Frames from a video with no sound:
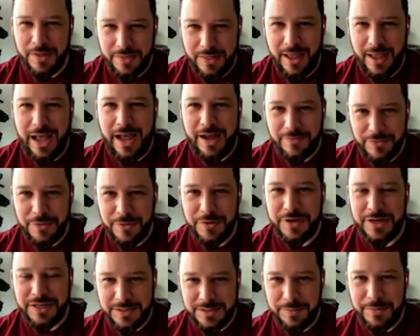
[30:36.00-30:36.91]
month after
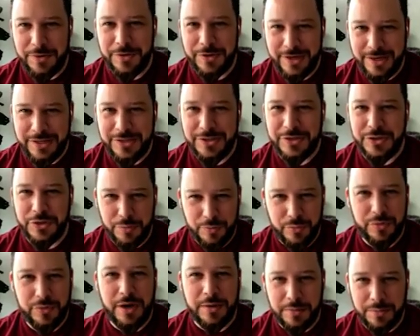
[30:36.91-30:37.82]
an experience, you're
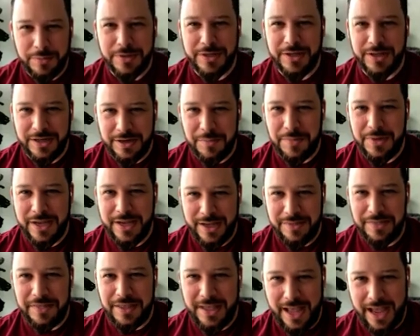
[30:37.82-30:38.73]
probably going to be
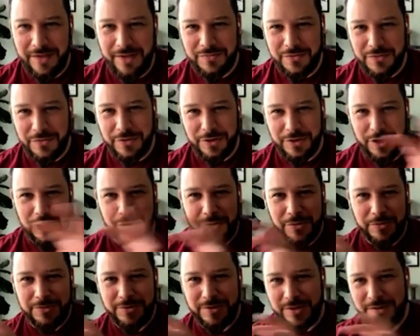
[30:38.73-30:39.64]
in the
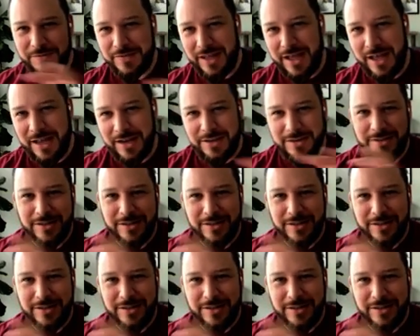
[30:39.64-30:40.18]
afterglow of that,